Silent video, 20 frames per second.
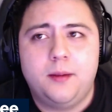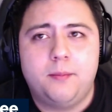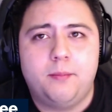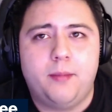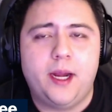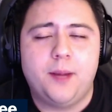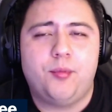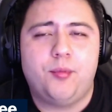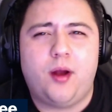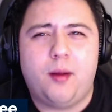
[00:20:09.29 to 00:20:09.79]

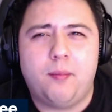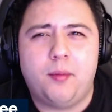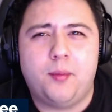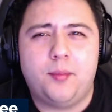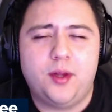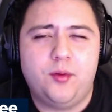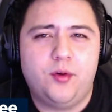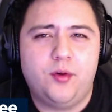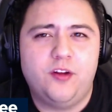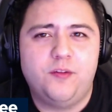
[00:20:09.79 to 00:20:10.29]
Mine
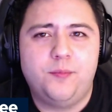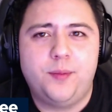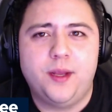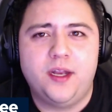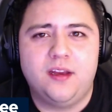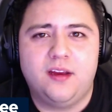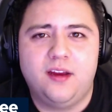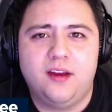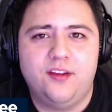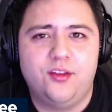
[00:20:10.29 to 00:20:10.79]
probably would have
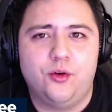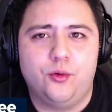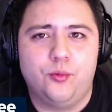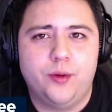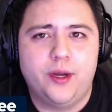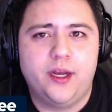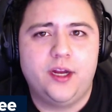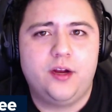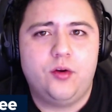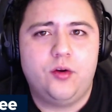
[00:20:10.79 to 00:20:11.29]
been either
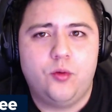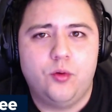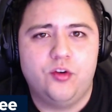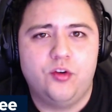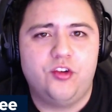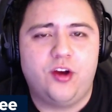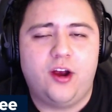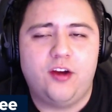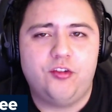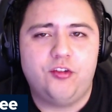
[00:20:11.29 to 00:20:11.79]
Riddick or
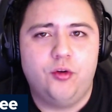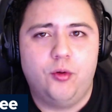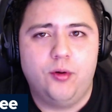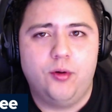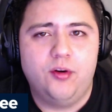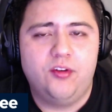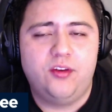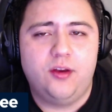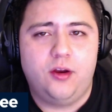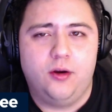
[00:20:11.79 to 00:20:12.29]
Josh
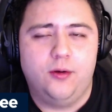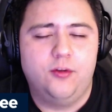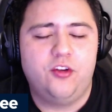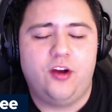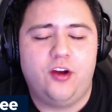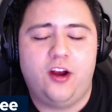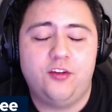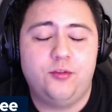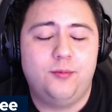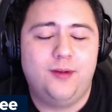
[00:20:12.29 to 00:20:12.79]
Norris, or
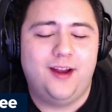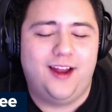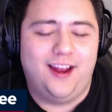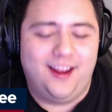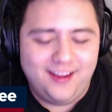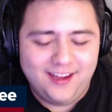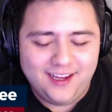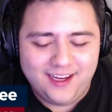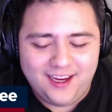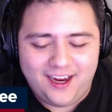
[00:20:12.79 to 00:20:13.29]
Josh.
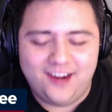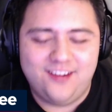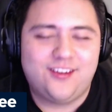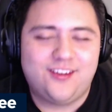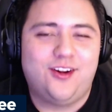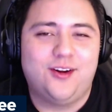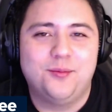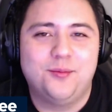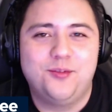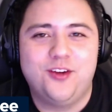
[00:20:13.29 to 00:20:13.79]
I just
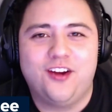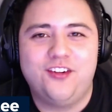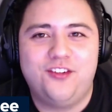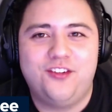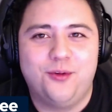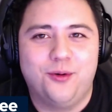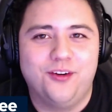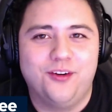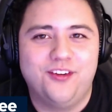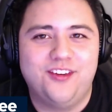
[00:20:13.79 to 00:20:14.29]
called him Josh
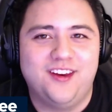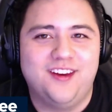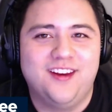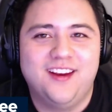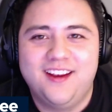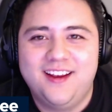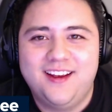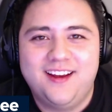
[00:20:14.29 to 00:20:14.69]
Morrissey.